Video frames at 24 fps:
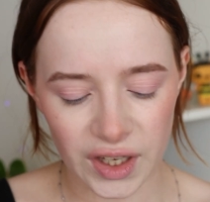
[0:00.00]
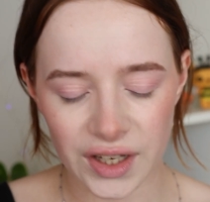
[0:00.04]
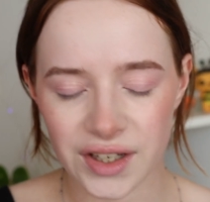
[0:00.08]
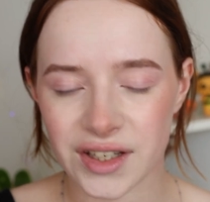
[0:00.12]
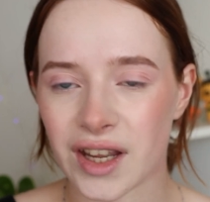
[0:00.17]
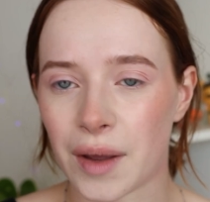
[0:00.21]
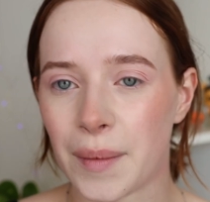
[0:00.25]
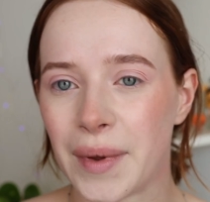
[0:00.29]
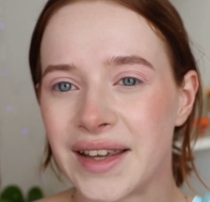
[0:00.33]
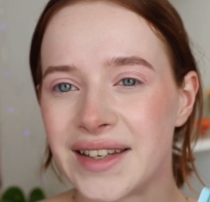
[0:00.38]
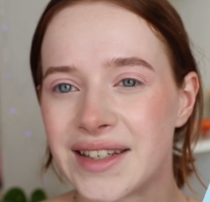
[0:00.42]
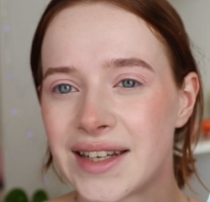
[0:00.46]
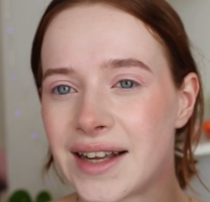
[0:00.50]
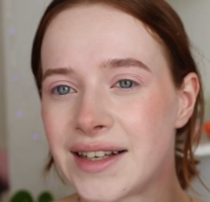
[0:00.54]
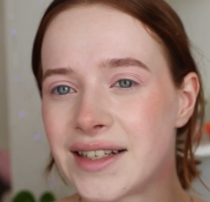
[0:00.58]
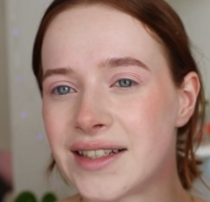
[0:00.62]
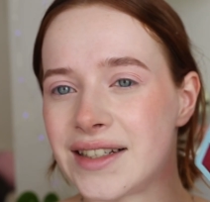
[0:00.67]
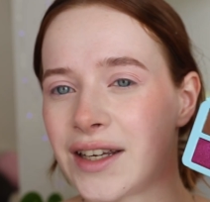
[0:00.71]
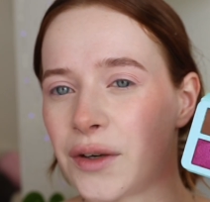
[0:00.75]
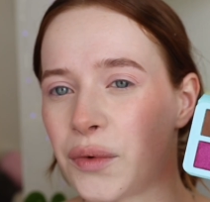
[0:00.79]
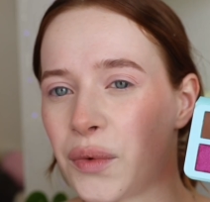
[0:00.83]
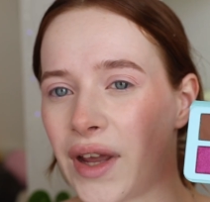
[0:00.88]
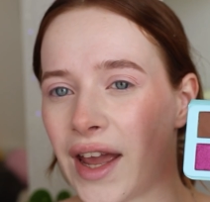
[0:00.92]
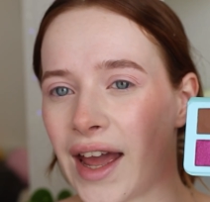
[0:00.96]
So I'm excited
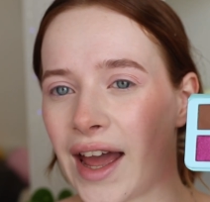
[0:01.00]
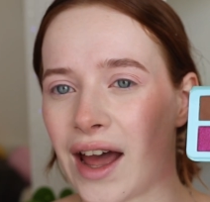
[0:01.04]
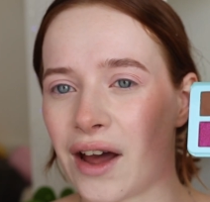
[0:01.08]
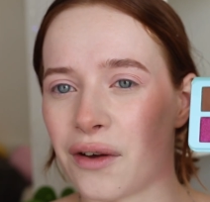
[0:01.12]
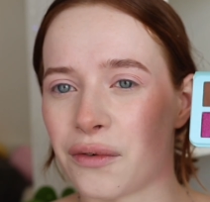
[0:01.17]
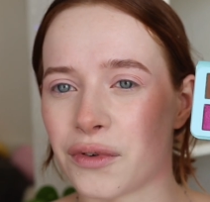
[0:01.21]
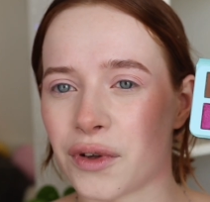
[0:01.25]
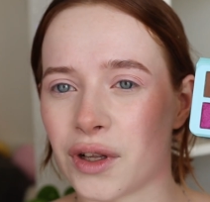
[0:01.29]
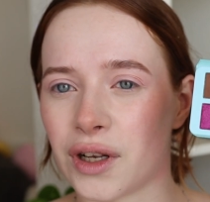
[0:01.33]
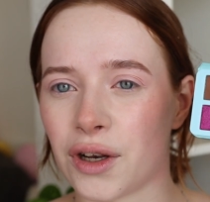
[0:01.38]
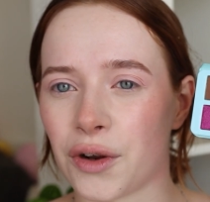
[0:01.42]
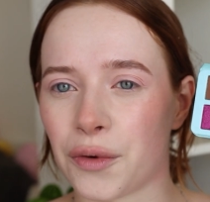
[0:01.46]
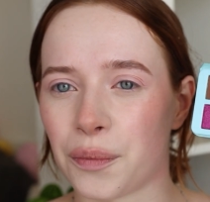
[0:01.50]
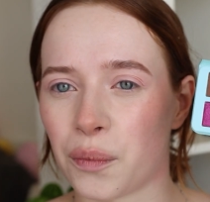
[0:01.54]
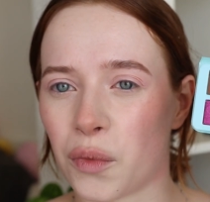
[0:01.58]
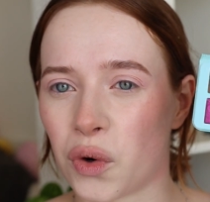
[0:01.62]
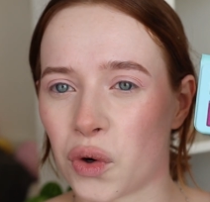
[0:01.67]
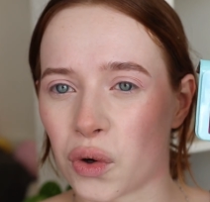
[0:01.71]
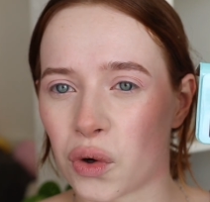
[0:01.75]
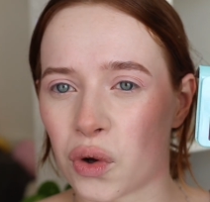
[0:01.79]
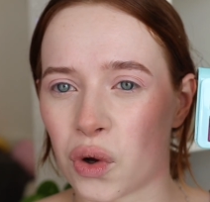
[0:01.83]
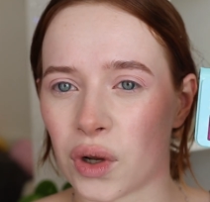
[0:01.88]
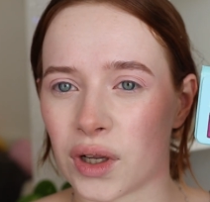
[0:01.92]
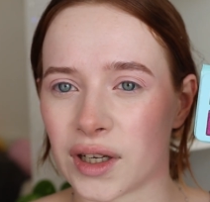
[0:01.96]
that we have a lot
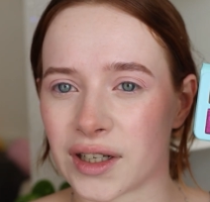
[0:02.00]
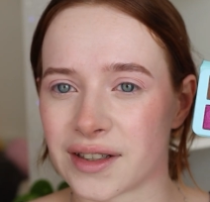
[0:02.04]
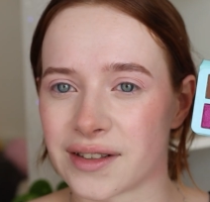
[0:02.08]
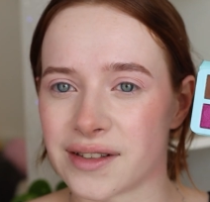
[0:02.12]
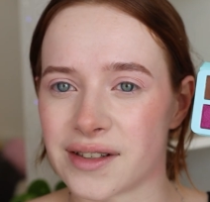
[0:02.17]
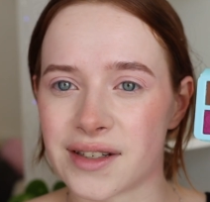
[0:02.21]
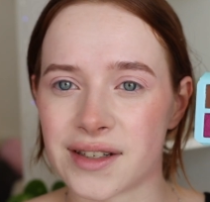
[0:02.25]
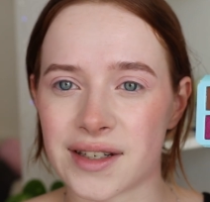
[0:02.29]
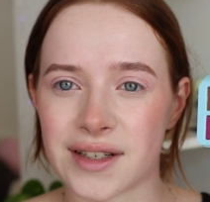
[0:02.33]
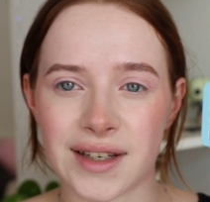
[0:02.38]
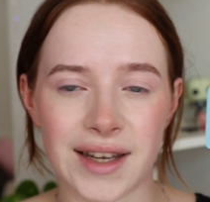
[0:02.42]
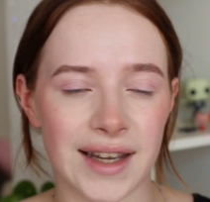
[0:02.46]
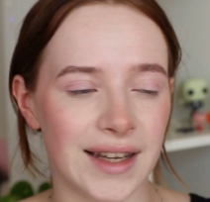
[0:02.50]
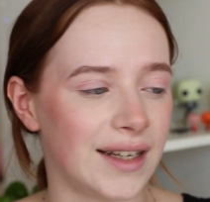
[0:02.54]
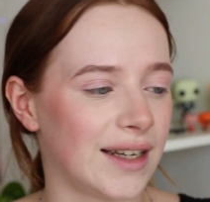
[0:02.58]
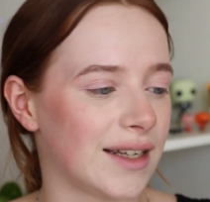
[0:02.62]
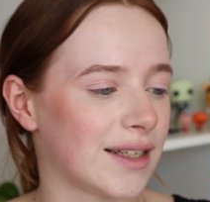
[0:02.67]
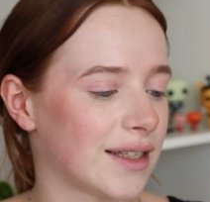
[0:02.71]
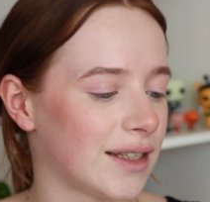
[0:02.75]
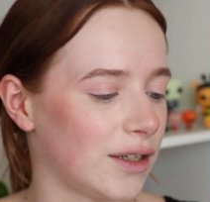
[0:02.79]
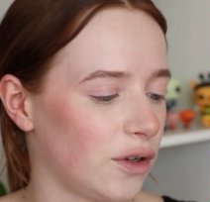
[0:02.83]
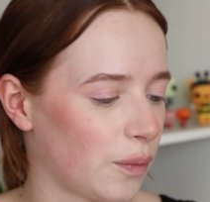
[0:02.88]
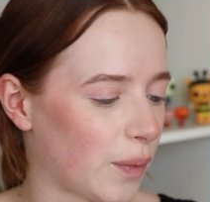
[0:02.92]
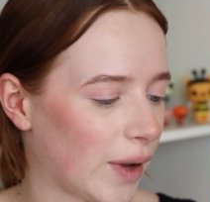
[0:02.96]
more colors in
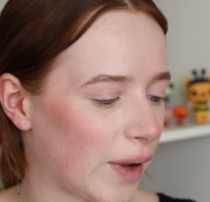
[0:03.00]
this new